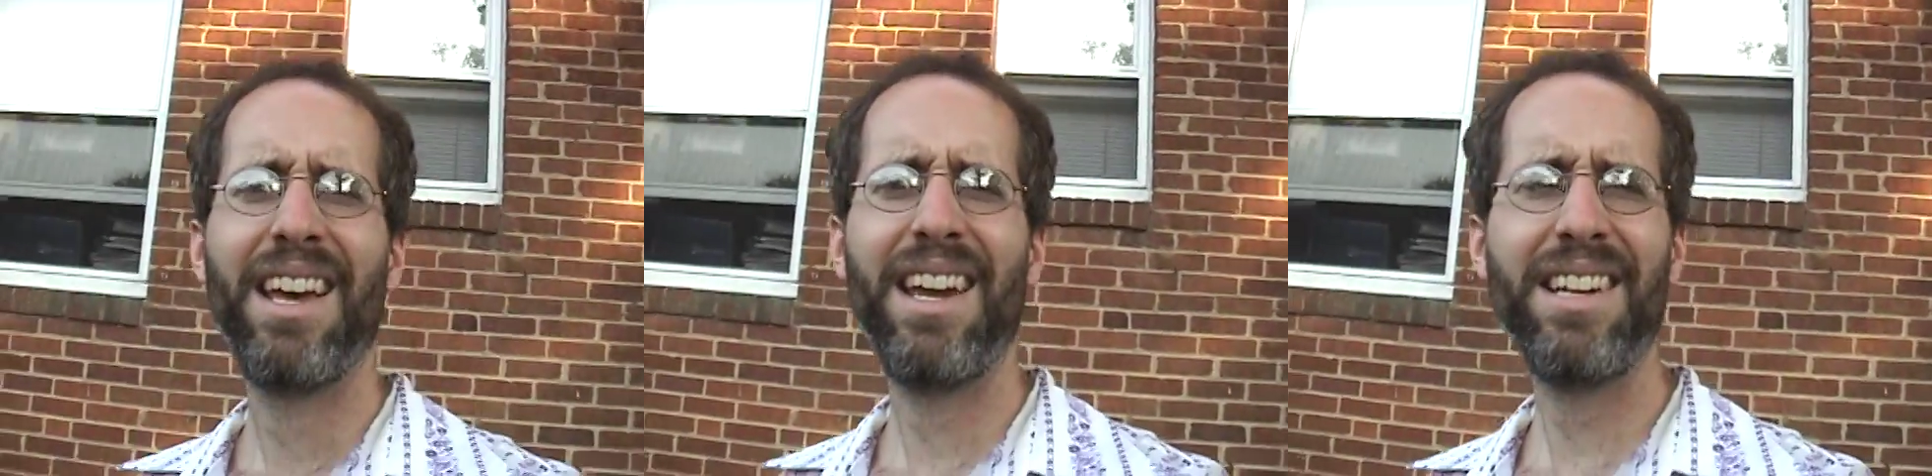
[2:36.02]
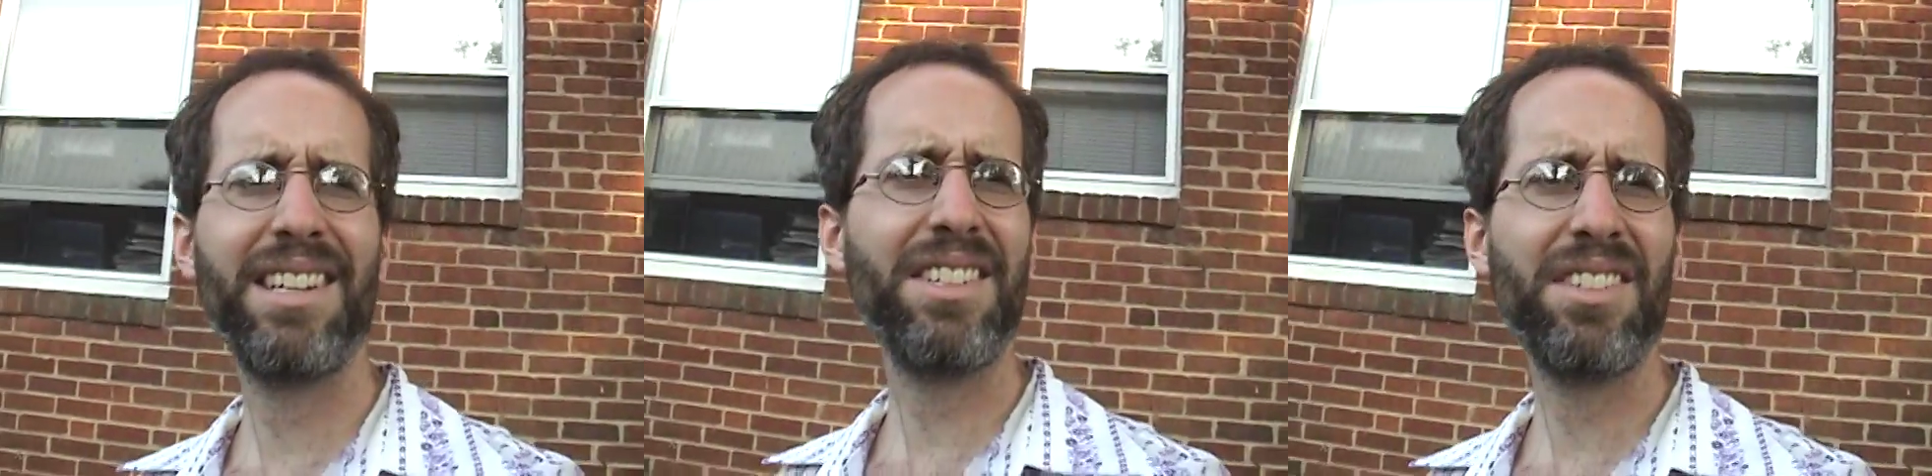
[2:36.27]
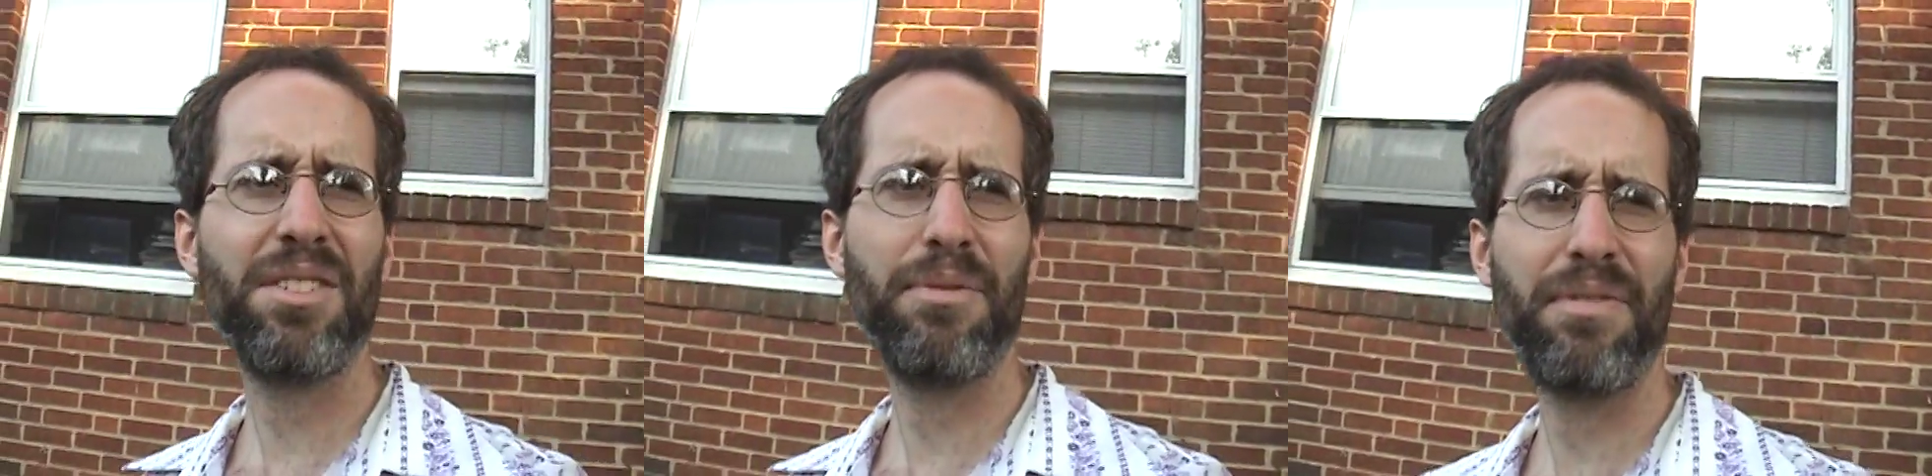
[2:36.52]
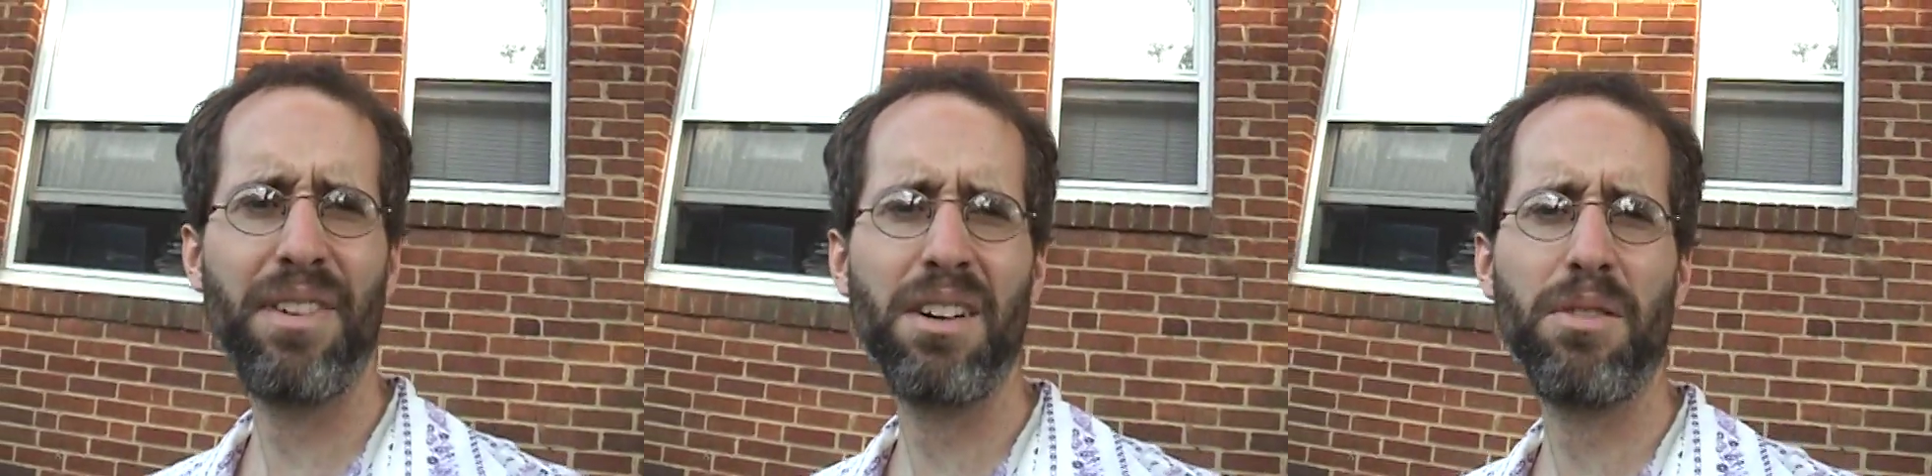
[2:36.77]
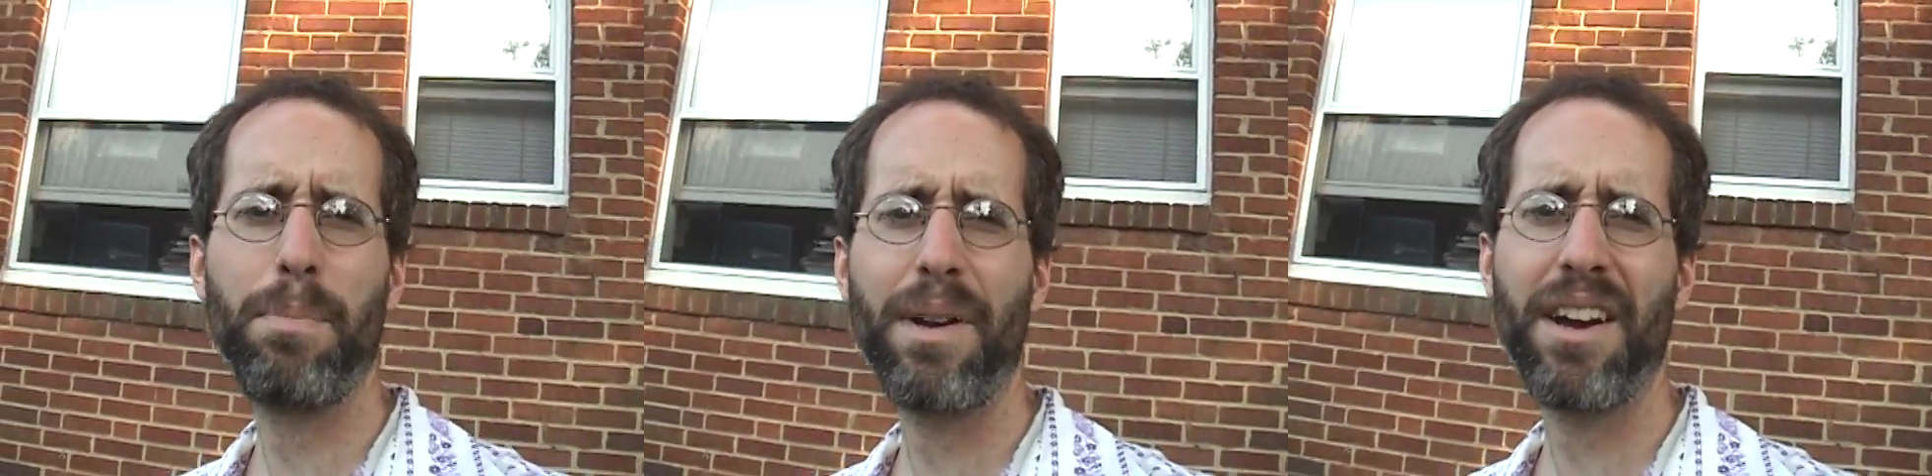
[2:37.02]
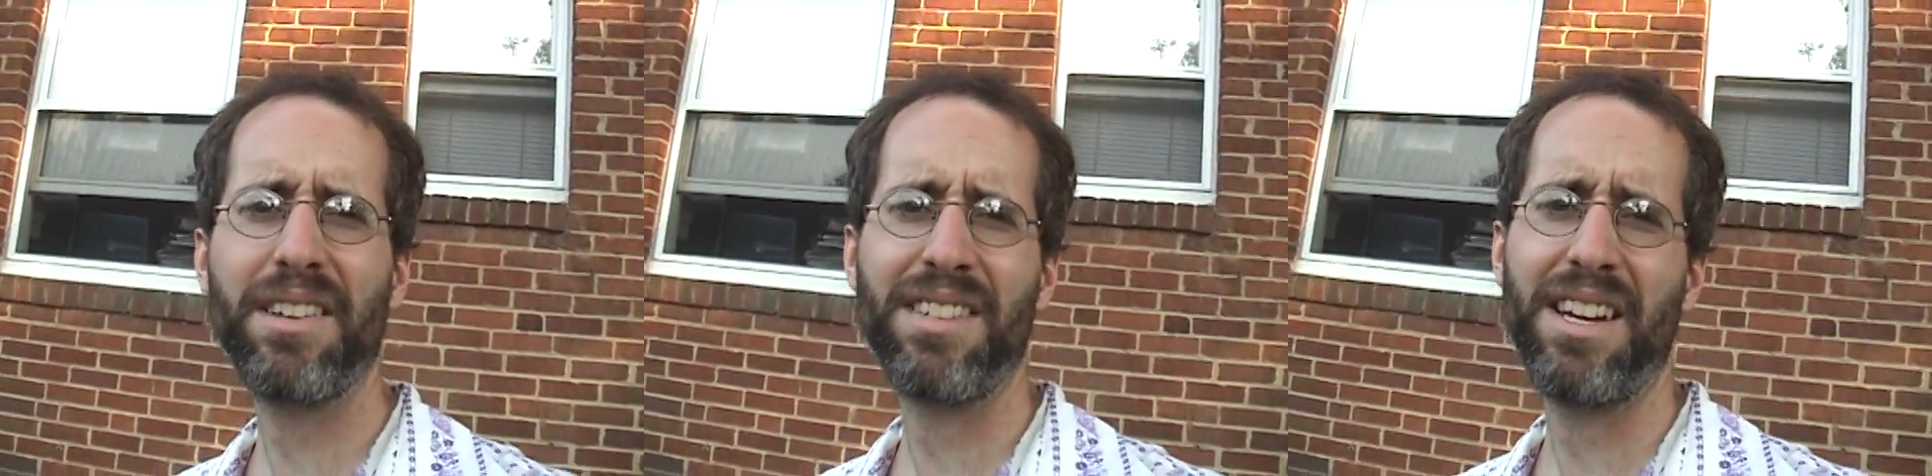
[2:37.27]
In addition to fungal
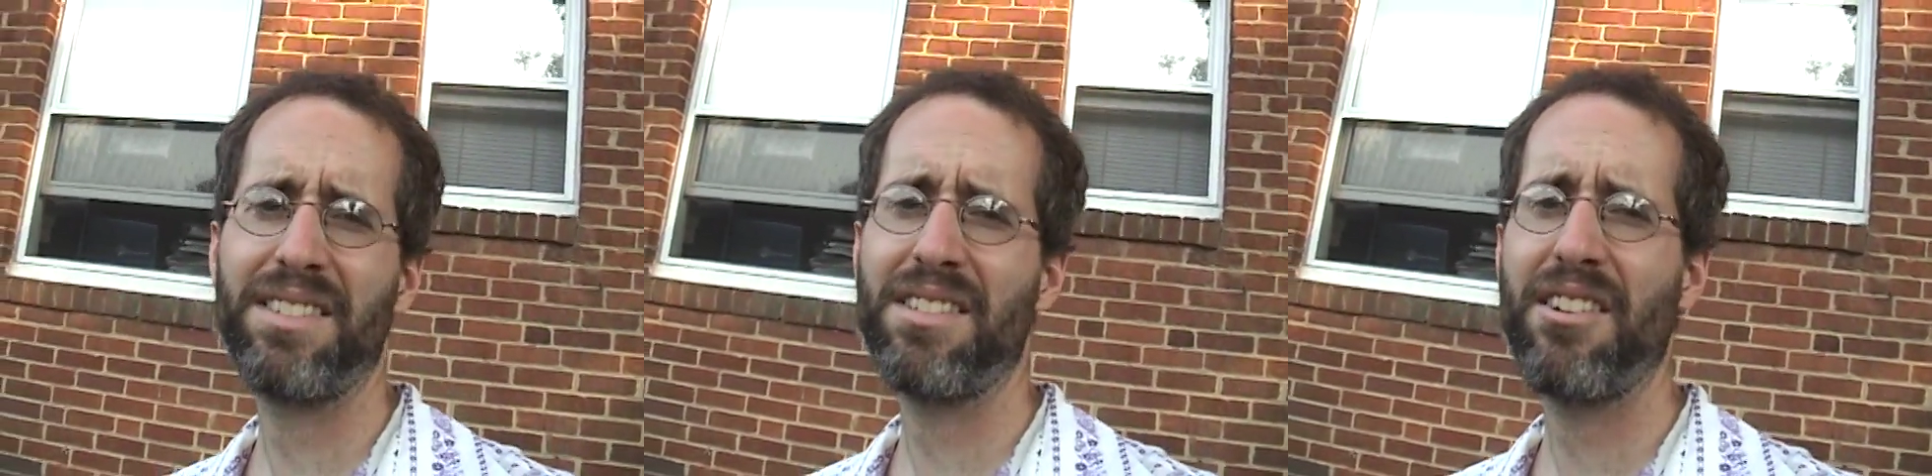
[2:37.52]
parasites,